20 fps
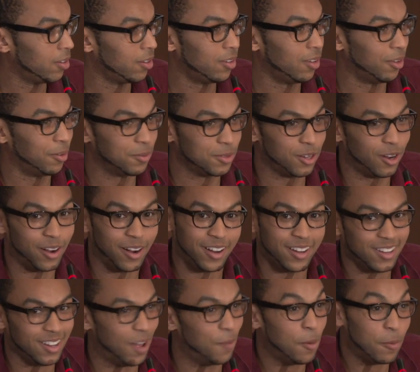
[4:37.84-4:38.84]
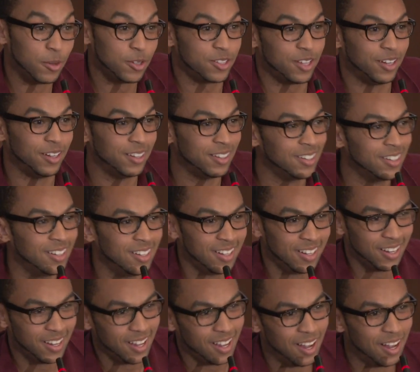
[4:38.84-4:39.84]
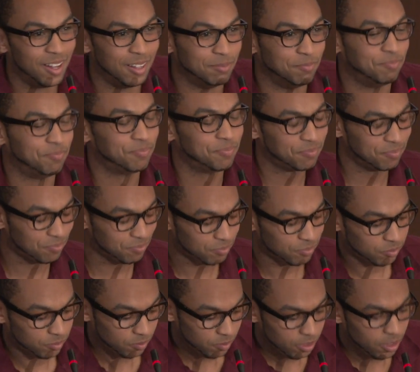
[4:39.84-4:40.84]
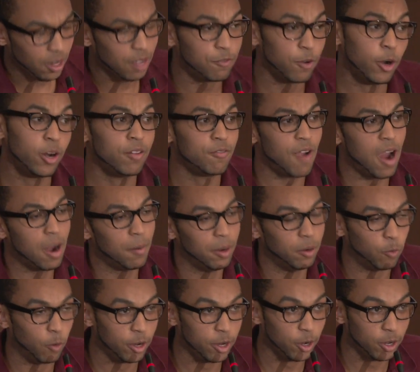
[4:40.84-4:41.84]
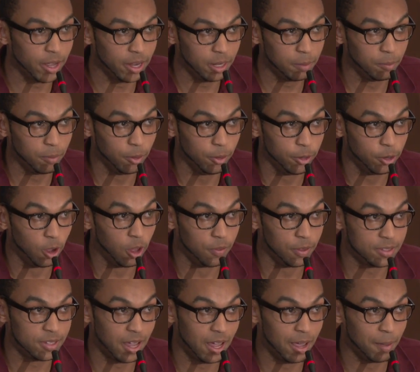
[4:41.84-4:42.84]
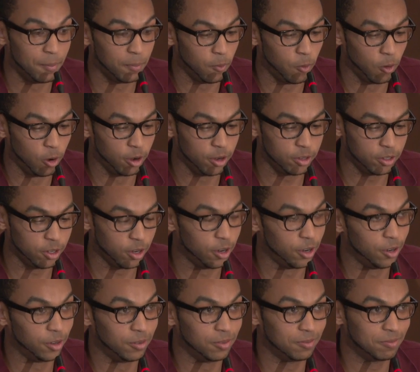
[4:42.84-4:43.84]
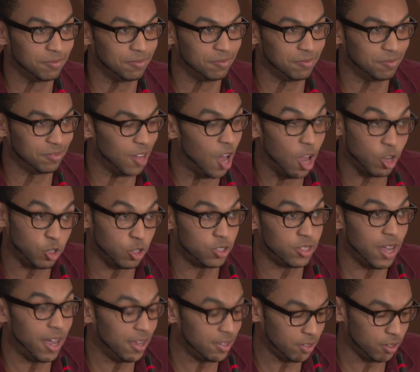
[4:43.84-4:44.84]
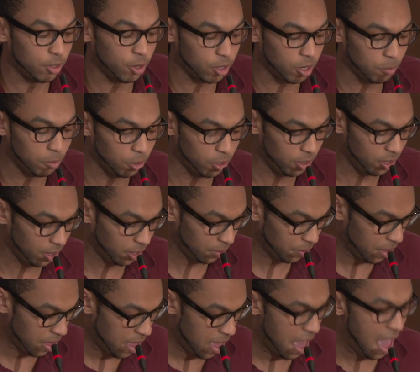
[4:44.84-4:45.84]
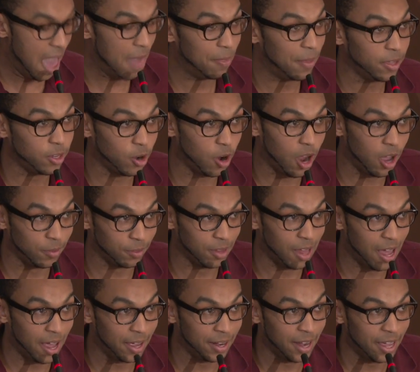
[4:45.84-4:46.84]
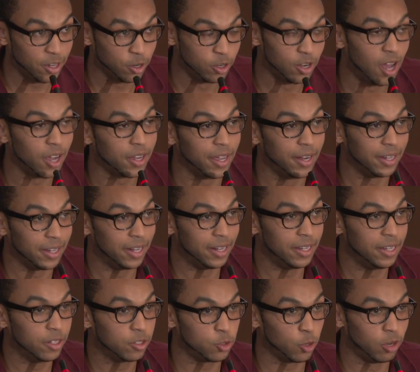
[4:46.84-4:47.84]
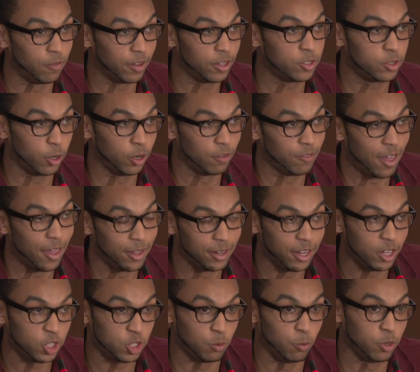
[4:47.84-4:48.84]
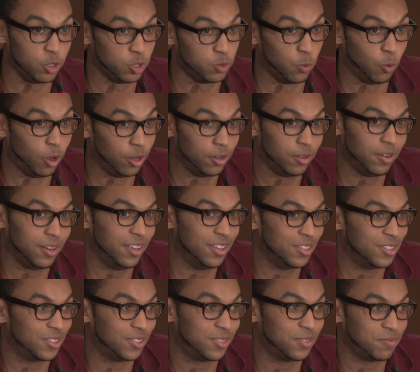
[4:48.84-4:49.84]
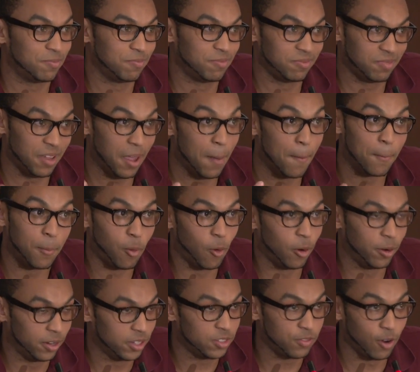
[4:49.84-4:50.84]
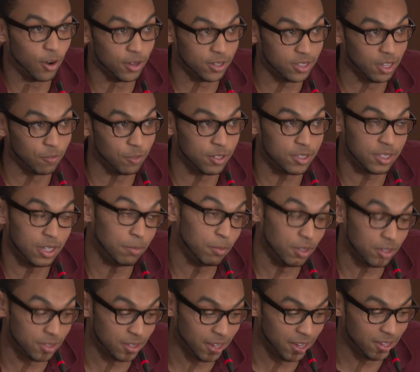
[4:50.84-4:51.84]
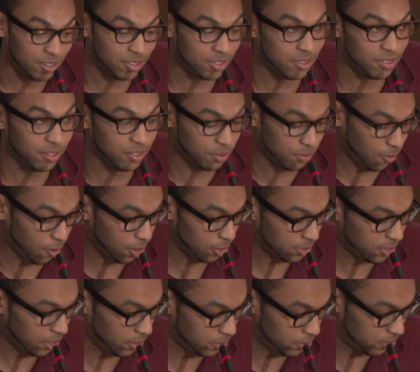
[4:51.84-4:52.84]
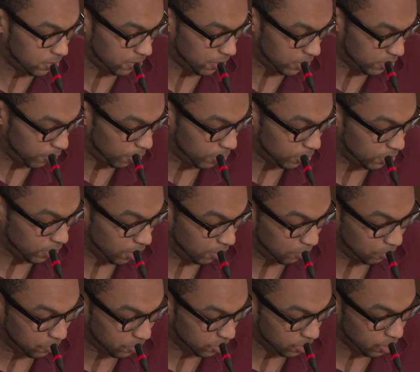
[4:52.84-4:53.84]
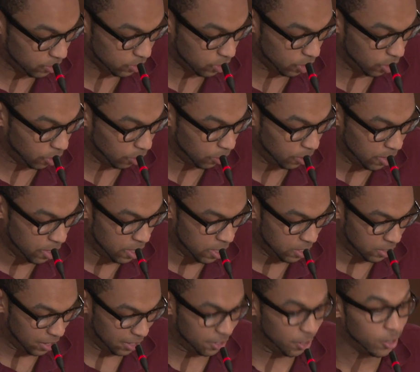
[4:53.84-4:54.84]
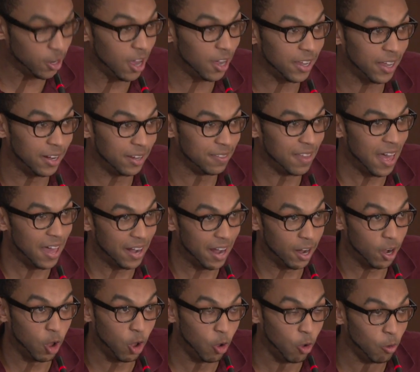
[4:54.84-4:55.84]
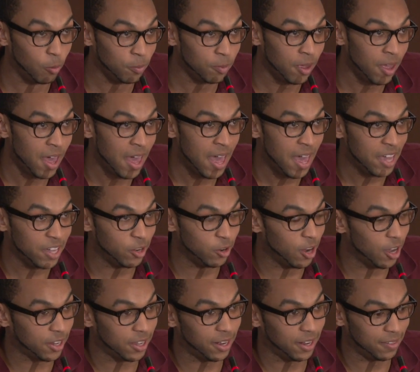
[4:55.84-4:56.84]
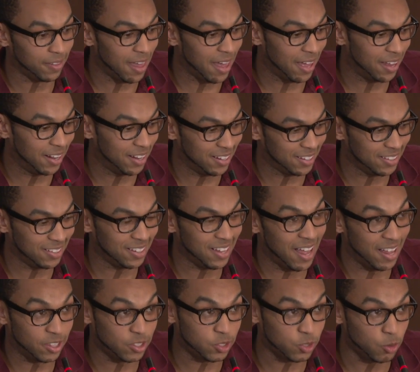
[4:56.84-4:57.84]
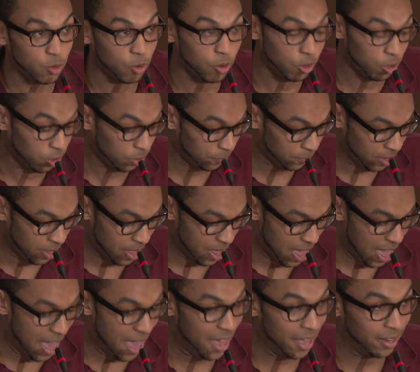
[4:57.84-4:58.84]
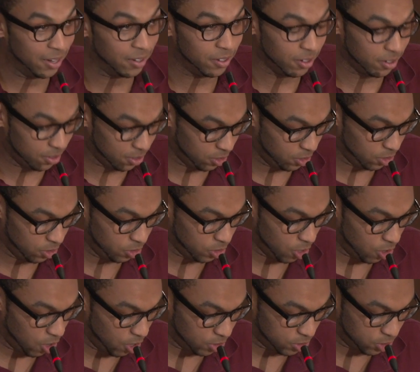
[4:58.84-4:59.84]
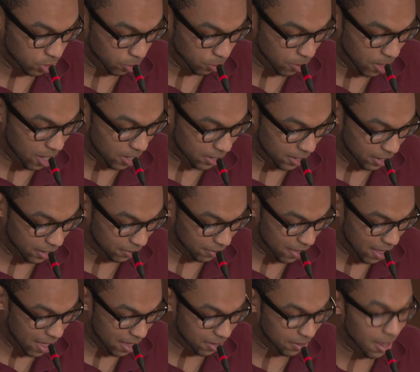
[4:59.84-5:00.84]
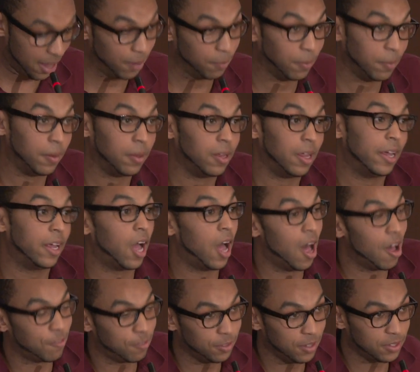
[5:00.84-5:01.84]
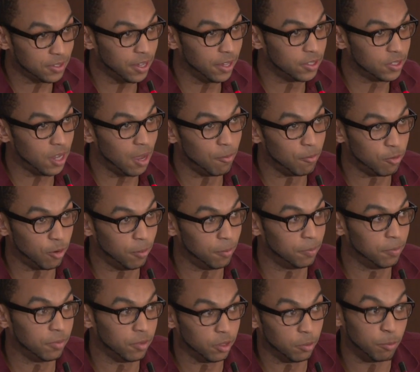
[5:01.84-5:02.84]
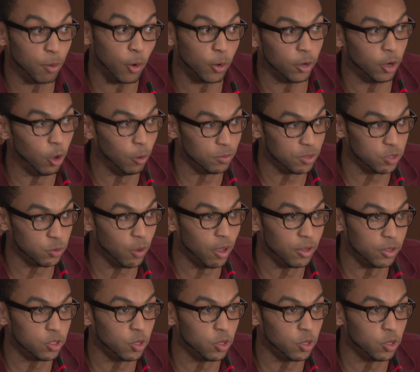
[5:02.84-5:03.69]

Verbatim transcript: Oh, sorry. I'm almost done. Um, if you're in an environment where you're getting bullied all the time or you're ostracized in your community and then you're online and you're not getting any sort of external validation, which is what is important as far as self-esteem these days, as far as kids, as far as um, kids go. Like you're not getting that at home, you're not getting that at school, and you're also not getting that. And like often these kids come from the broken homes as well.